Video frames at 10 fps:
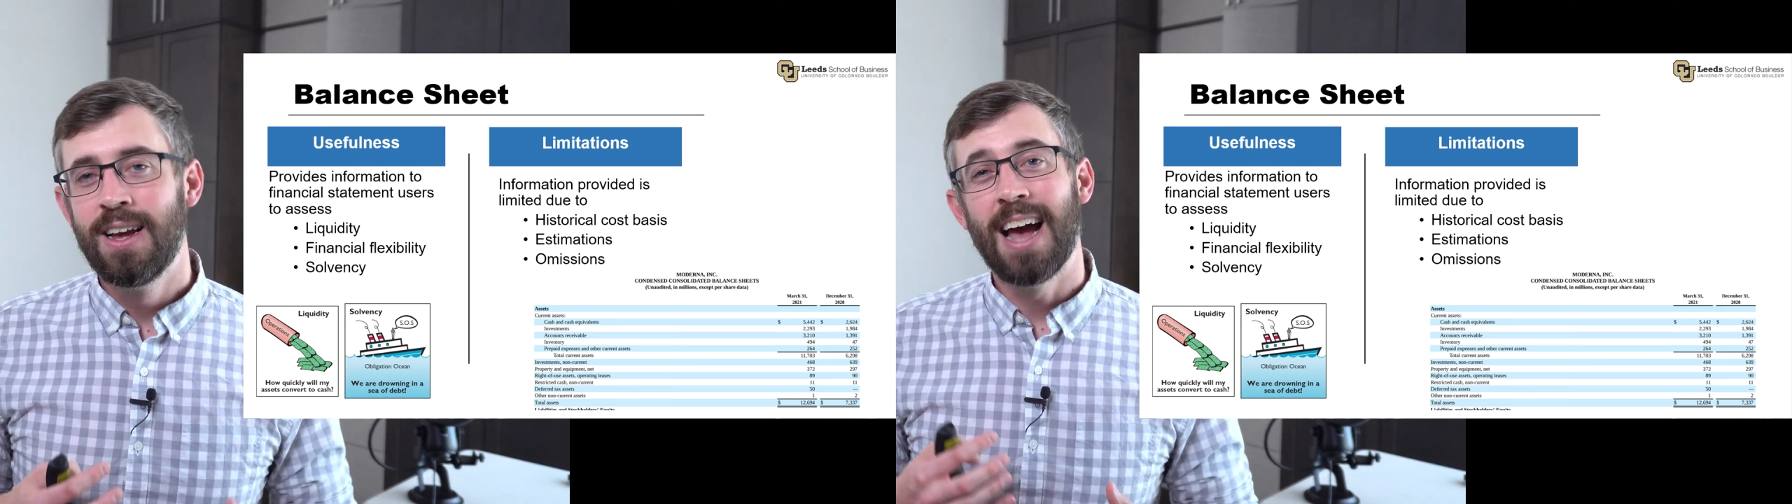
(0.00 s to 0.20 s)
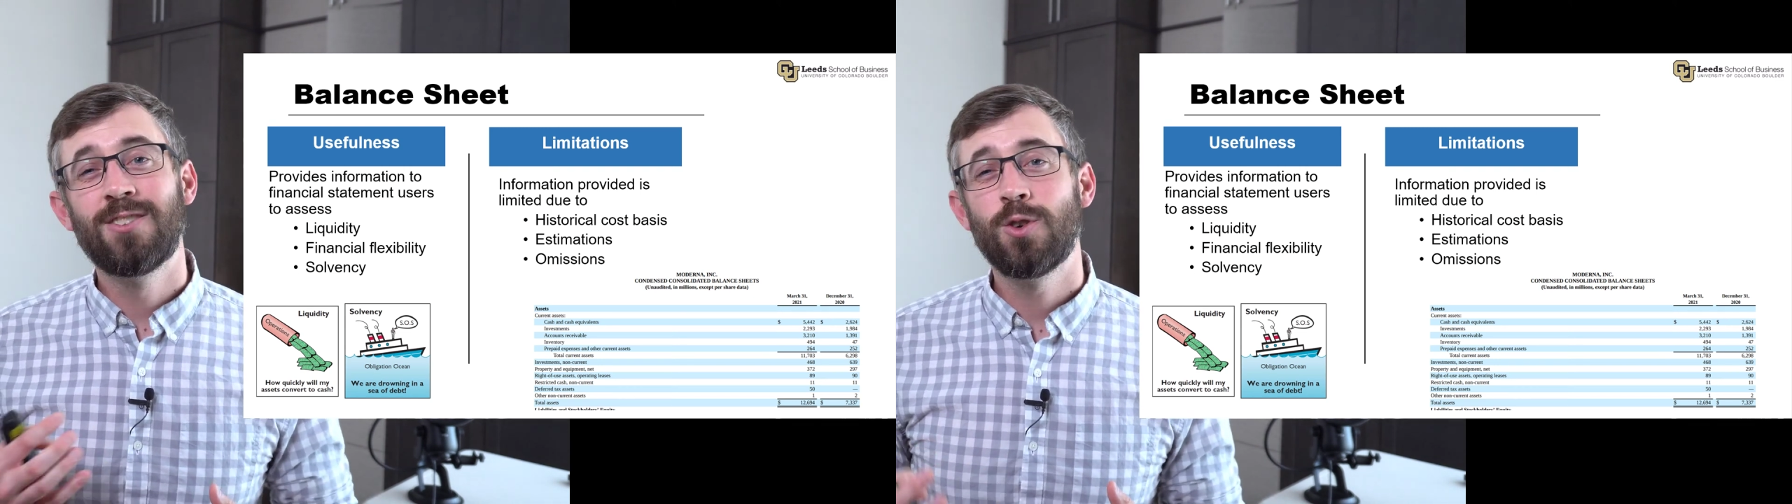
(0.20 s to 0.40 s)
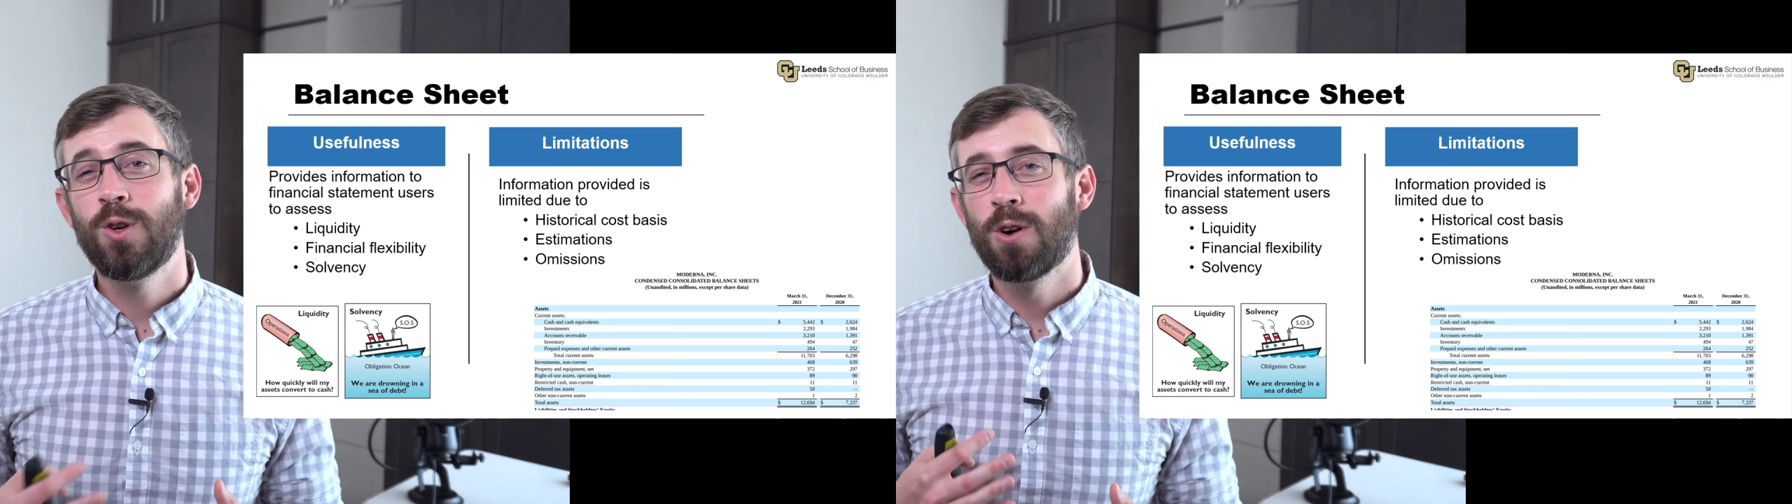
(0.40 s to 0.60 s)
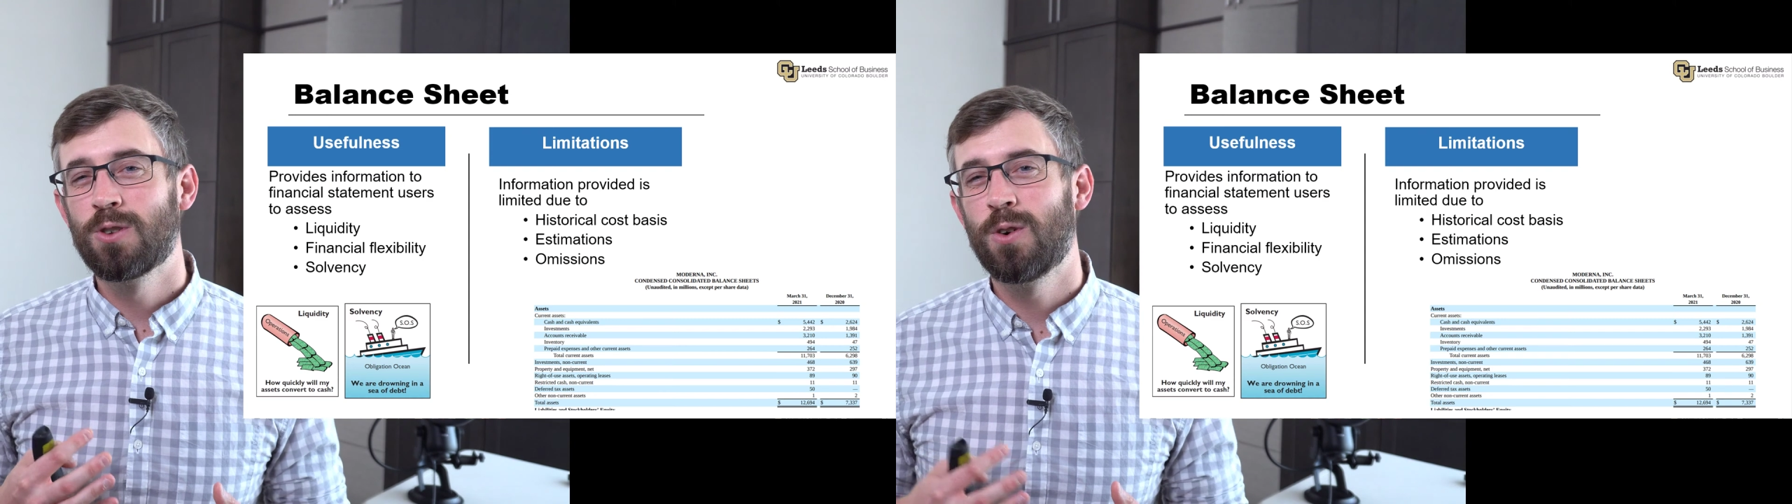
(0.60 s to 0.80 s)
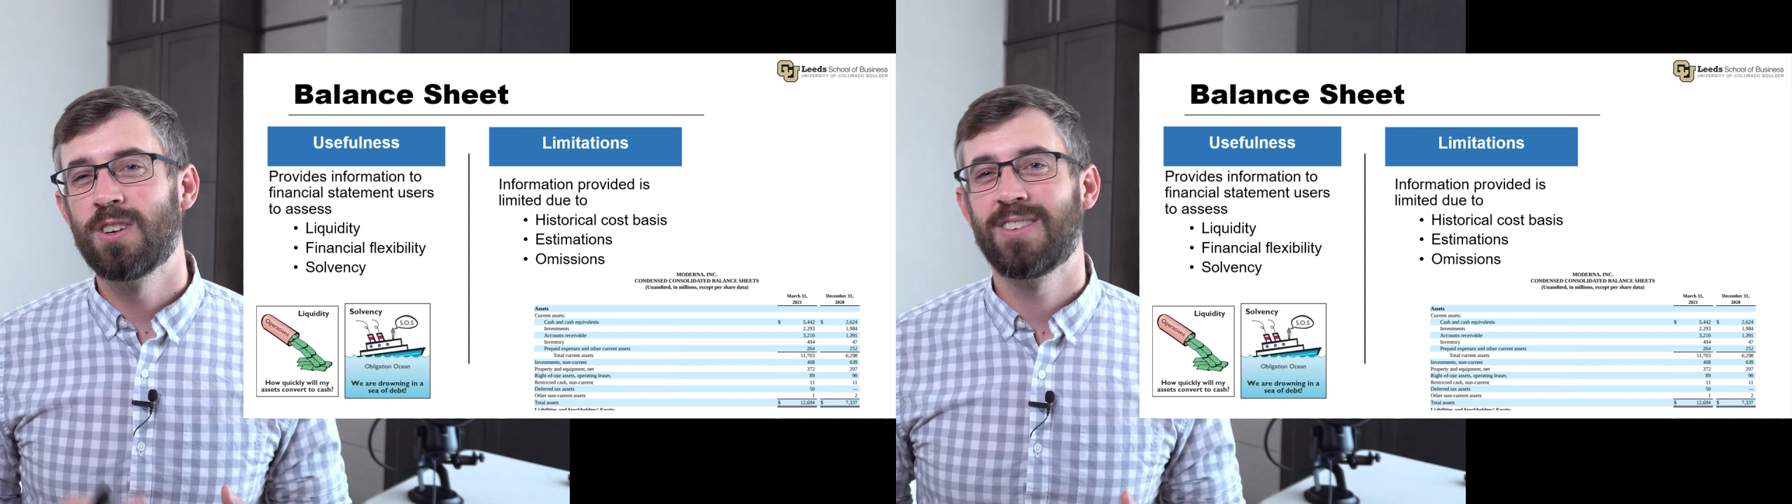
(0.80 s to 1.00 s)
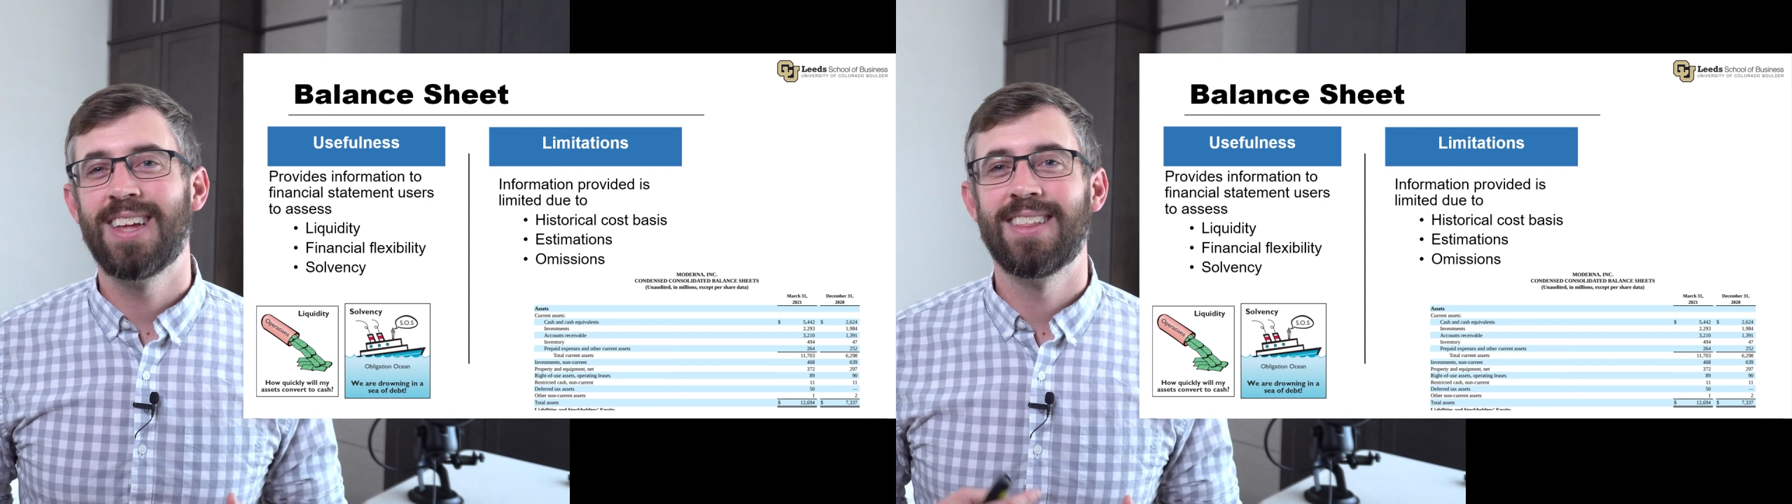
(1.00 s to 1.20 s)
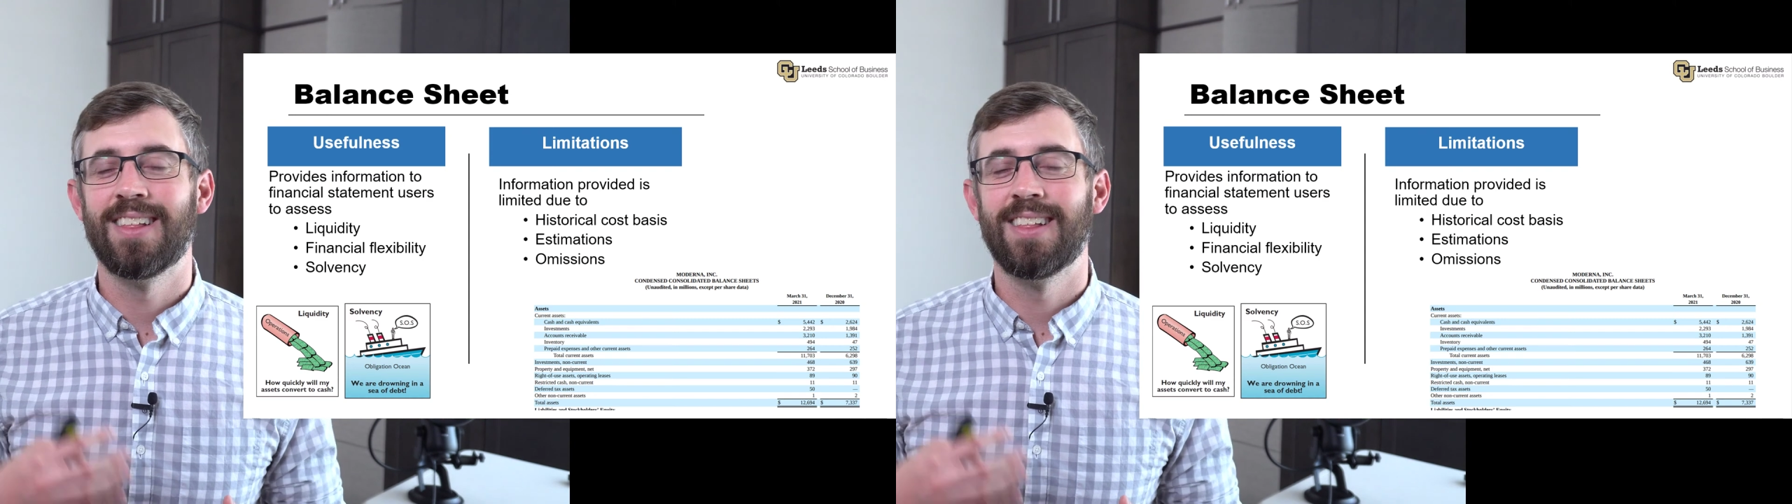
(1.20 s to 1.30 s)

and so you also understand